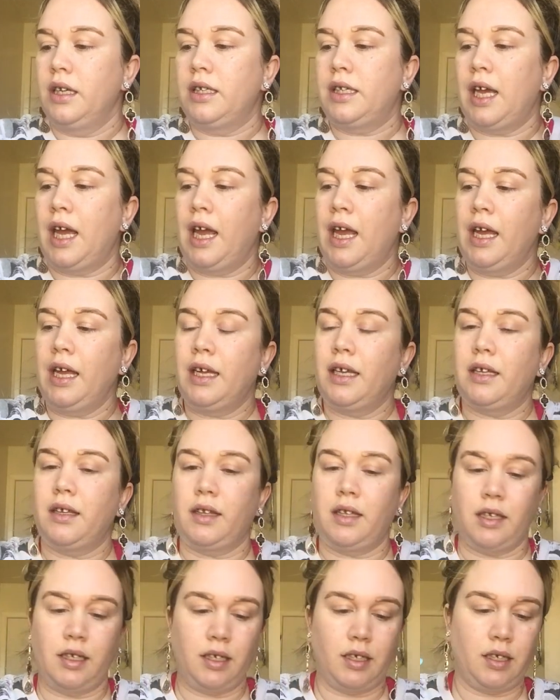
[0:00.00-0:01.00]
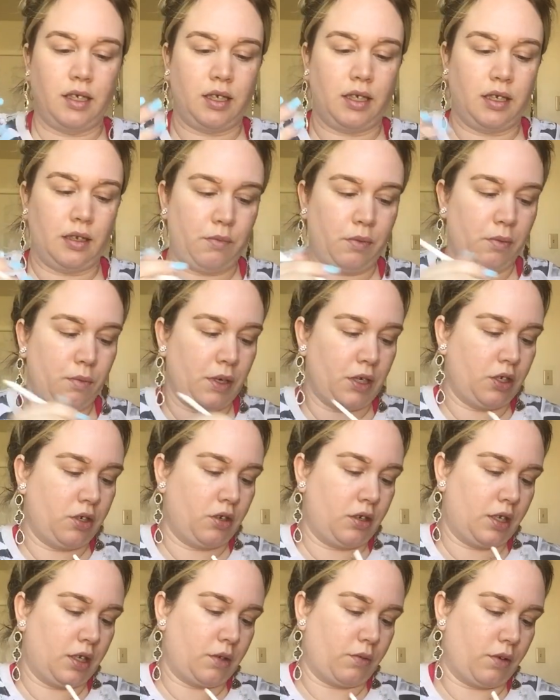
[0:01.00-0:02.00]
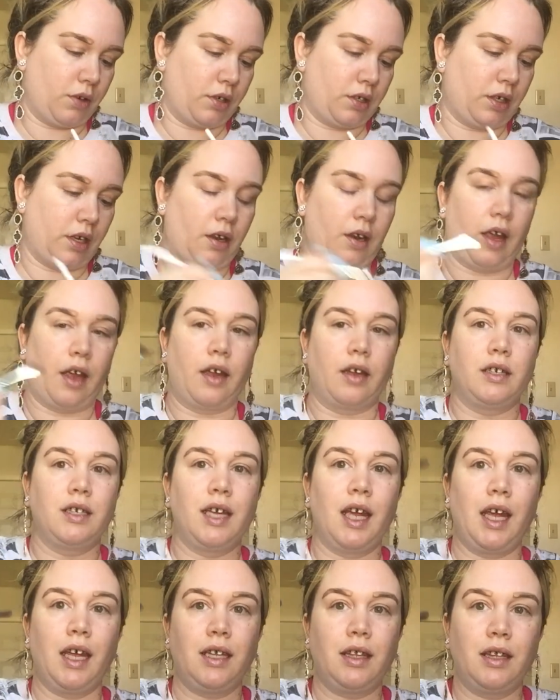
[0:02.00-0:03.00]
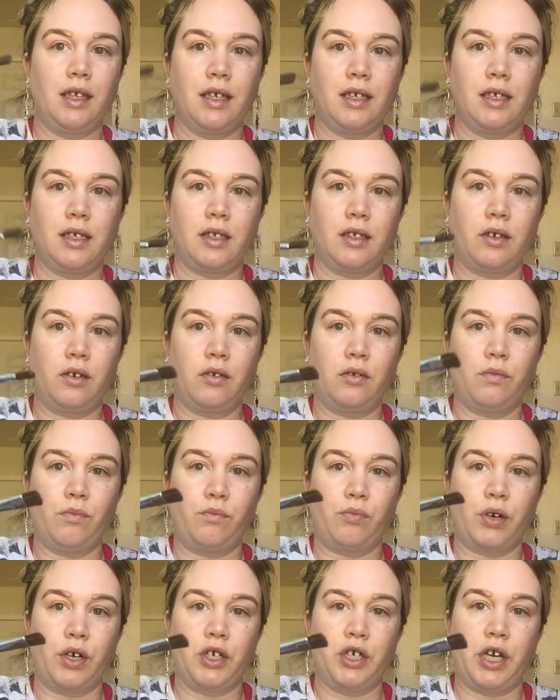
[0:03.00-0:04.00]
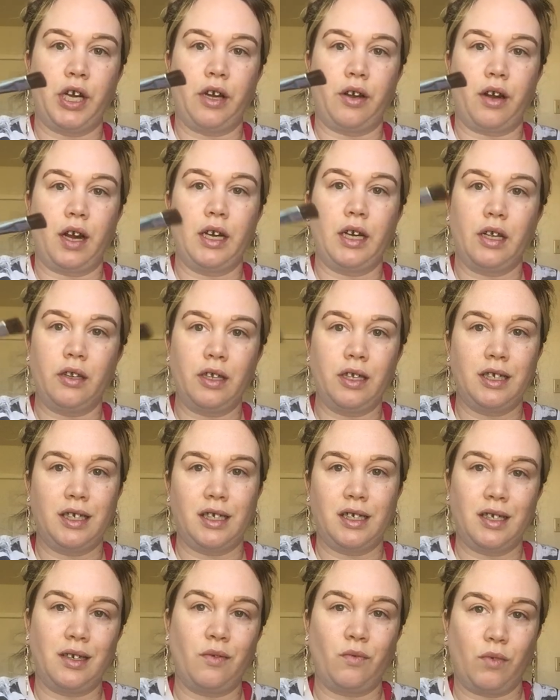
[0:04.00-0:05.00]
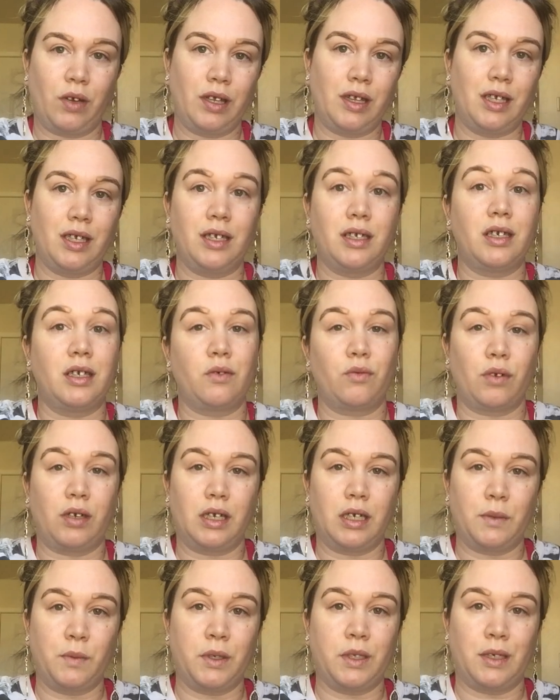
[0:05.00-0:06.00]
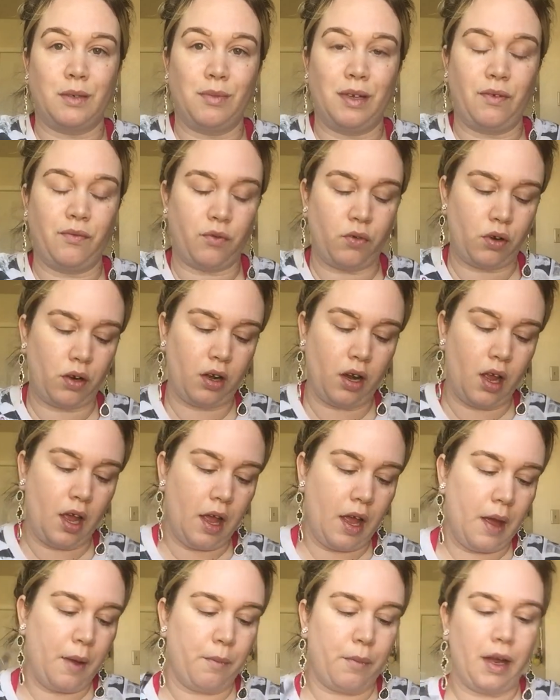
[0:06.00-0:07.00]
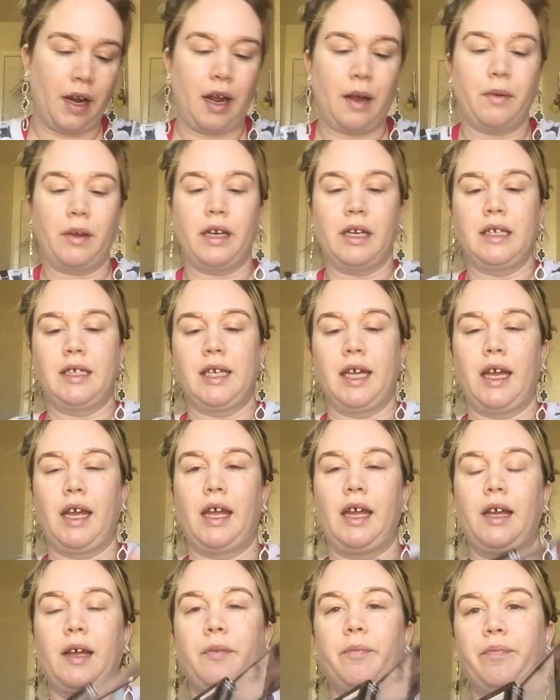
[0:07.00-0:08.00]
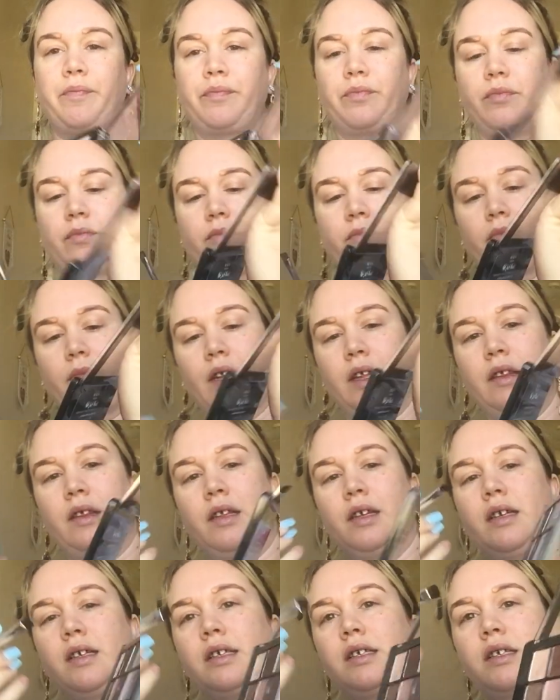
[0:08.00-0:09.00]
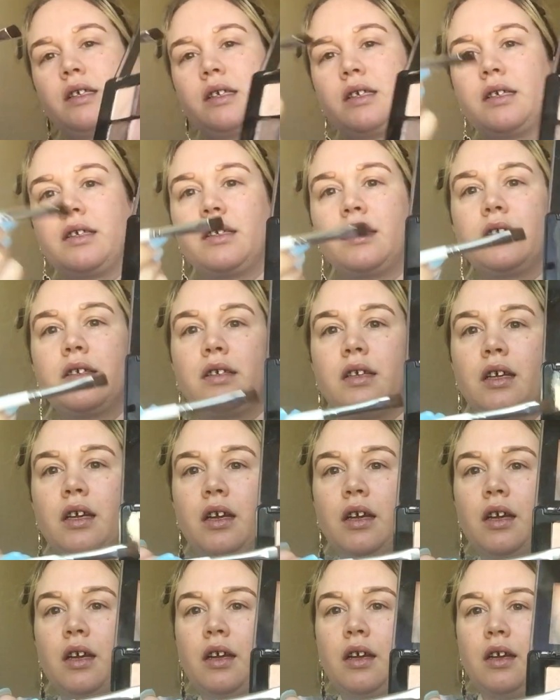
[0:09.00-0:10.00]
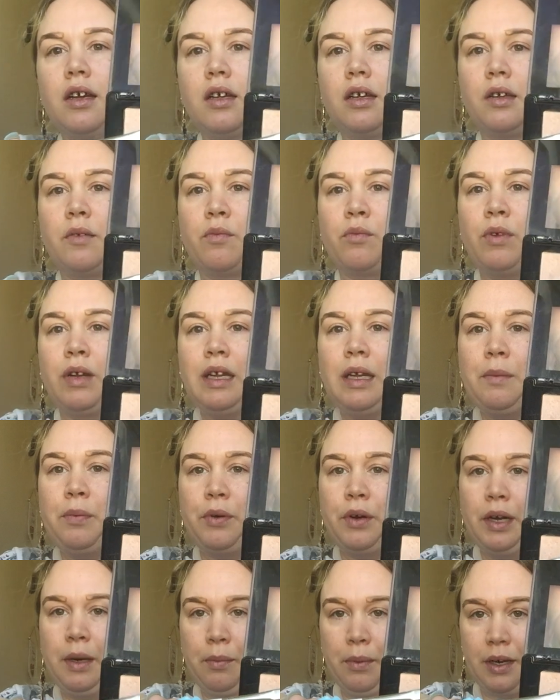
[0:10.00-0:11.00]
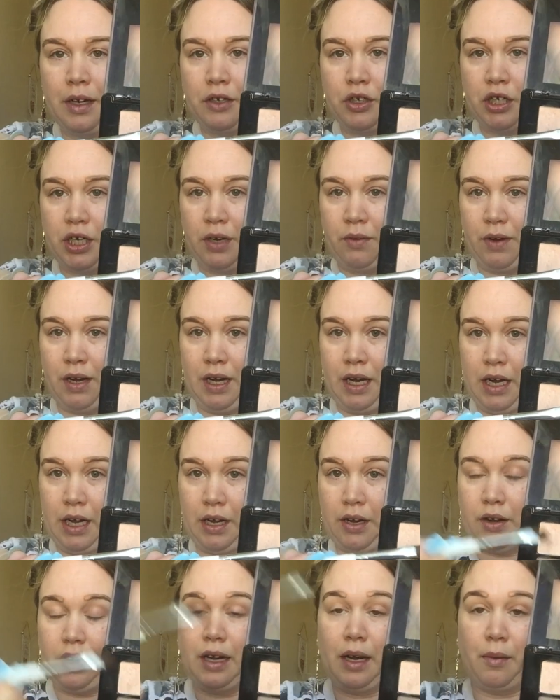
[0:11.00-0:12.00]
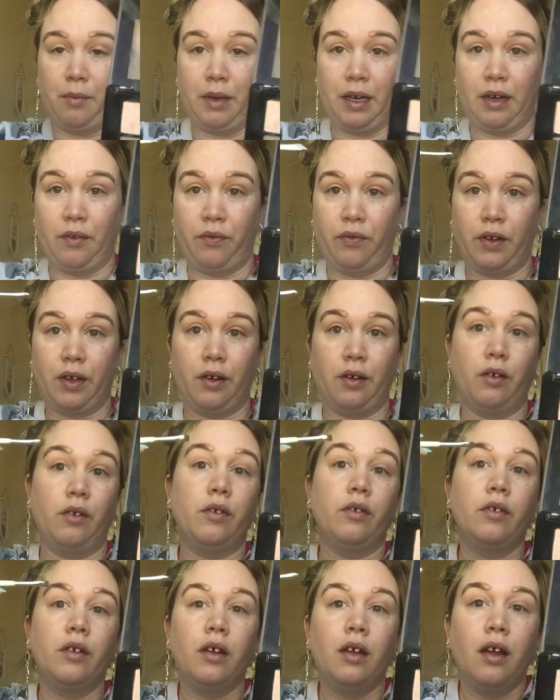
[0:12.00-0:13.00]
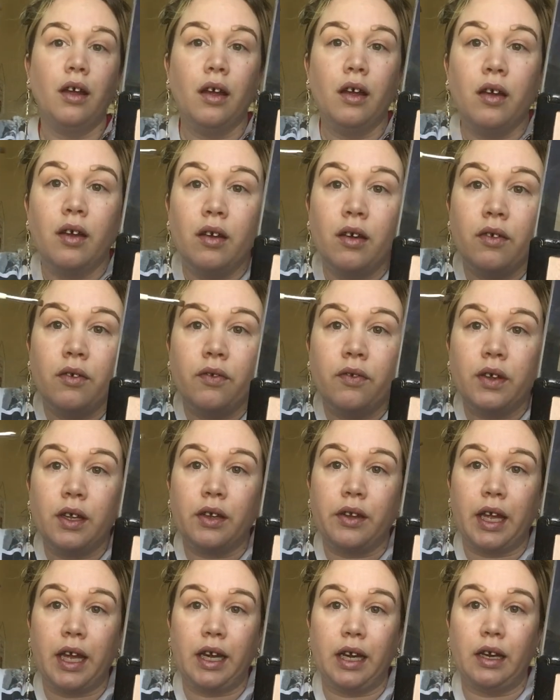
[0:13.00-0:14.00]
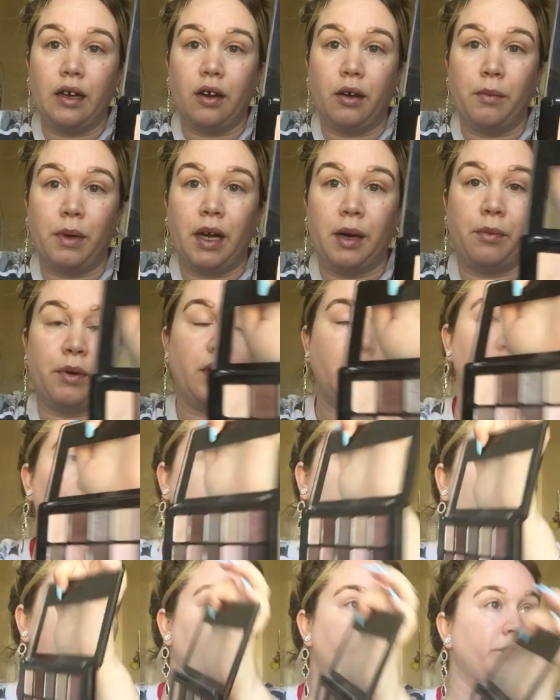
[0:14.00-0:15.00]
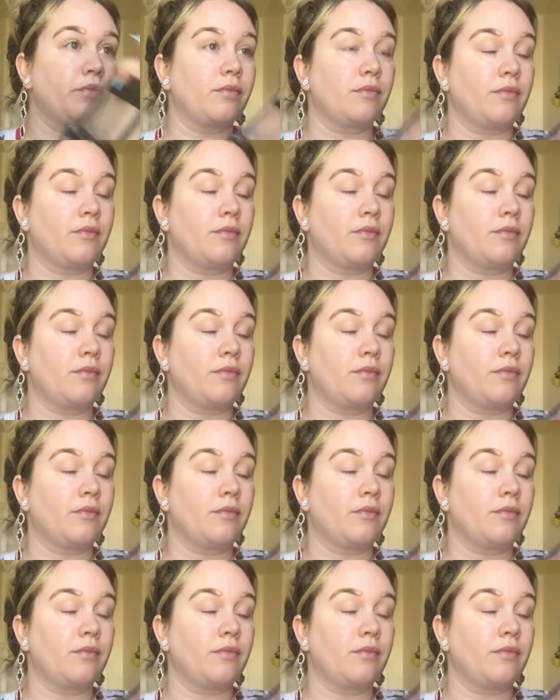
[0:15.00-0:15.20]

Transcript: take this, let me make sure this works, okay, take this little brush here. I know this isn't what this is really supposed to be for, but I'm going to take this really pretty brown shade right here, and I'm going to fill that in on my eyebrows, okay?